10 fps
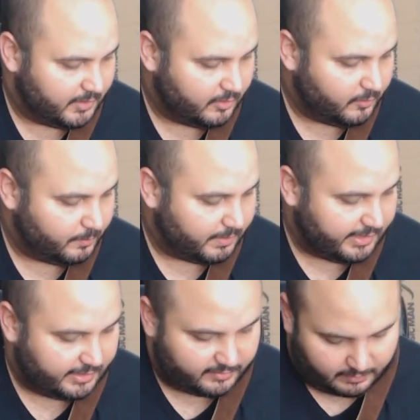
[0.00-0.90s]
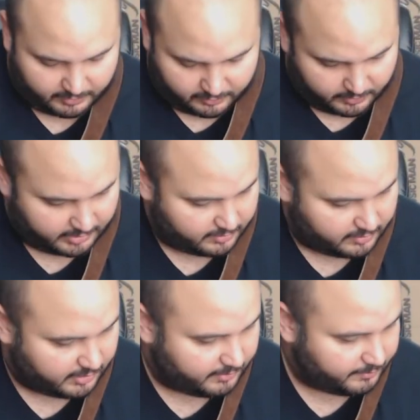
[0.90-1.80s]
good playing 7-string
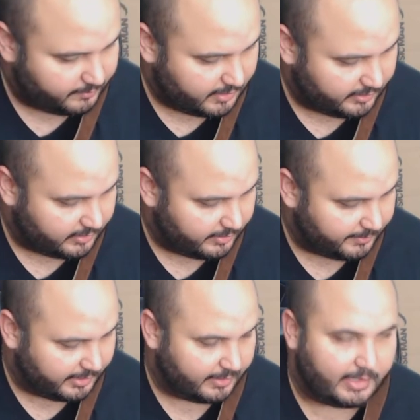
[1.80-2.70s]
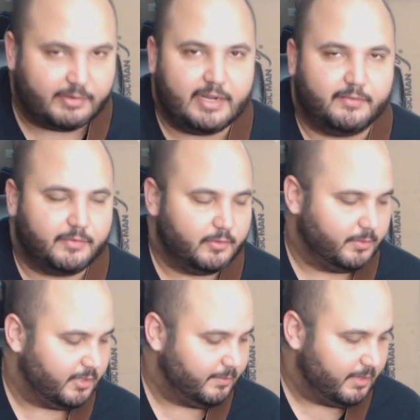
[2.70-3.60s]
guitar, I mean I've had a few,
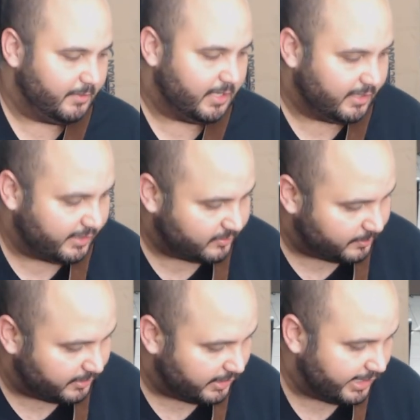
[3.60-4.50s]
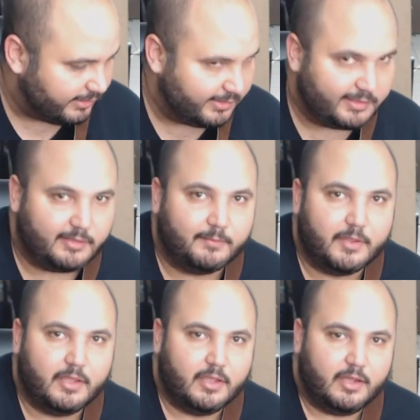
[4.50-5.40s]
but I'm not an expert at handling them.
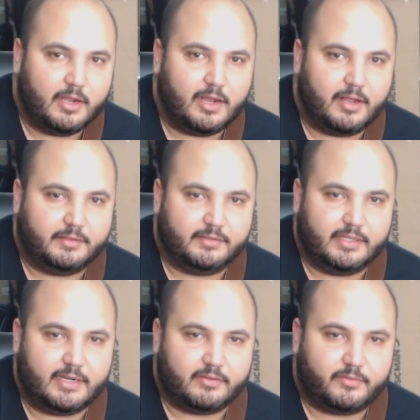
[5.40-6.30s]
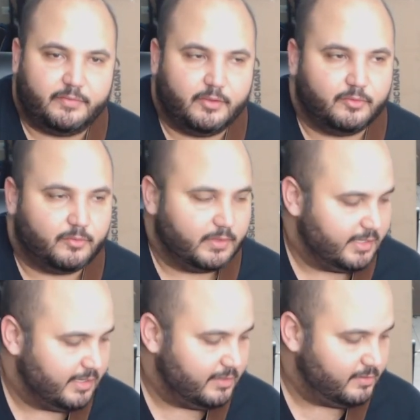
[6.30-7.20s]
The neck feels
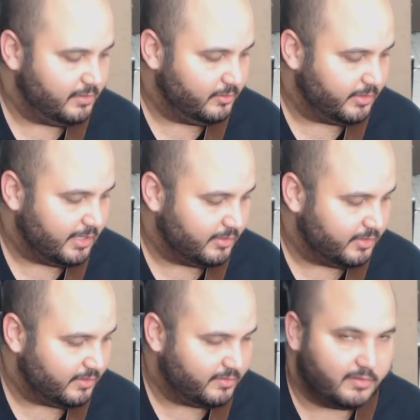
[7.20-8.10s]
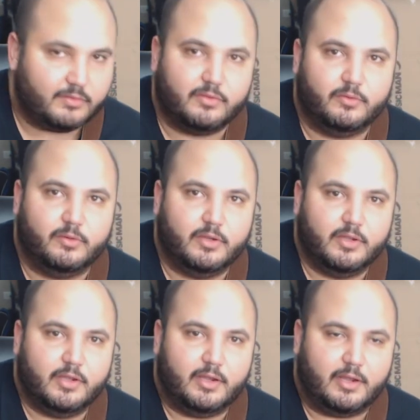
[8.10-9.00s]
really easy to get adjusted to.
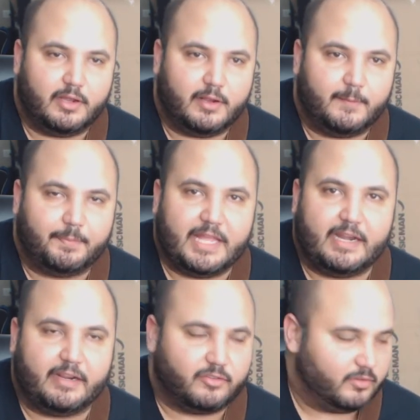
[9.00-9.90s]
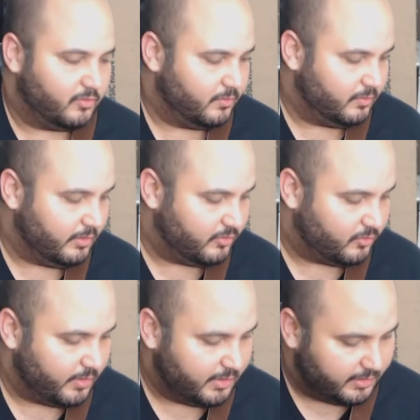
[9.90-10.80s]
That extra
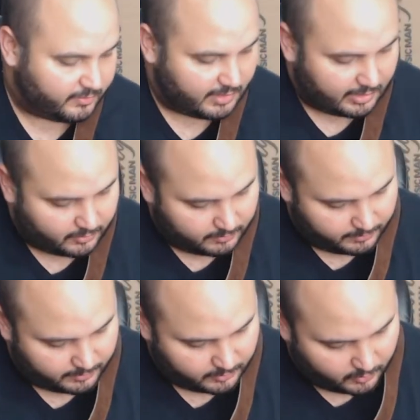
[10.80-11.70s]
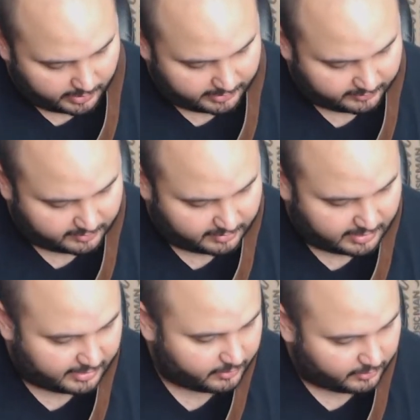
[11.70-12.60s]
string, it's not quite as
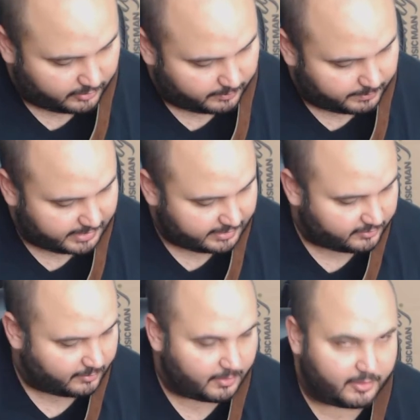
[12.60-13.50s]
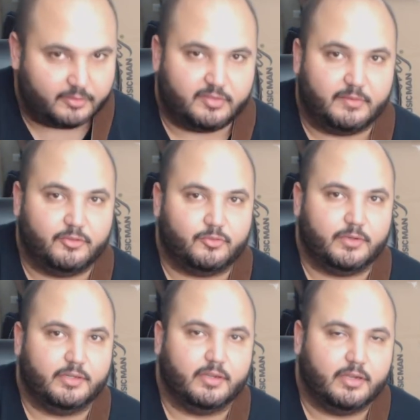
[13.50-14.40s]
thick or big as some other
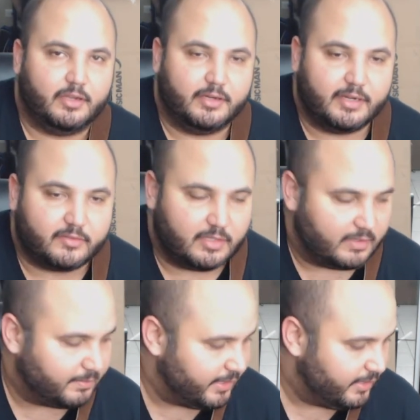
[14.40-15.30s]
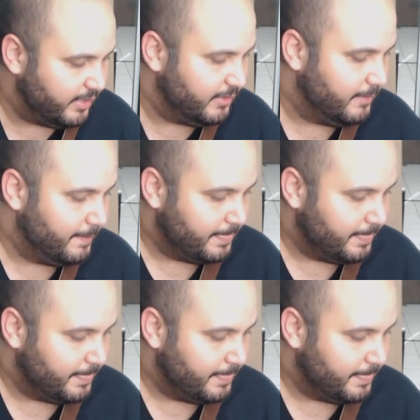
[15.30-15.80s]
7-string necks that I played on.